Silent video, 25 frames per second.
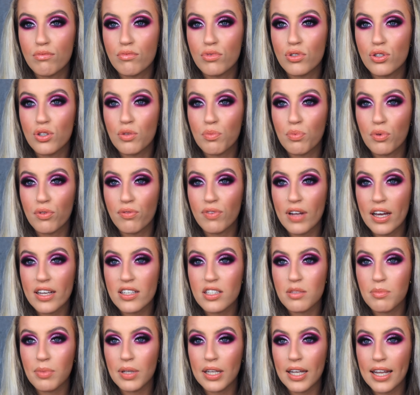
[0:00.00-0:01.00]
super
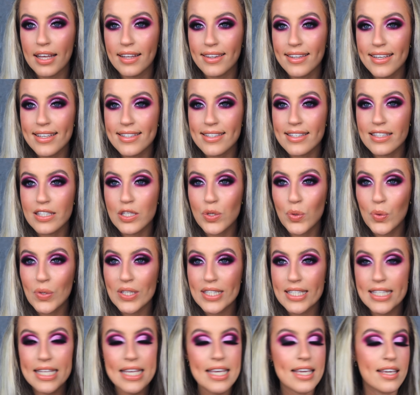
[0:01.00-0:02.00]
flexible like this, as you
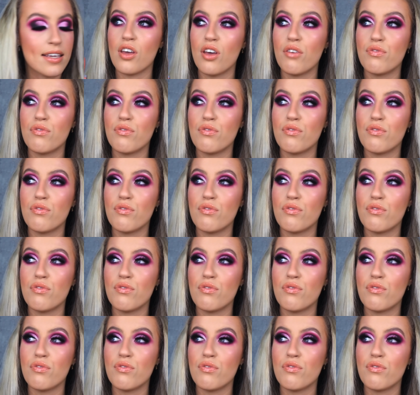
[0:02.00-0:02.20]
can see.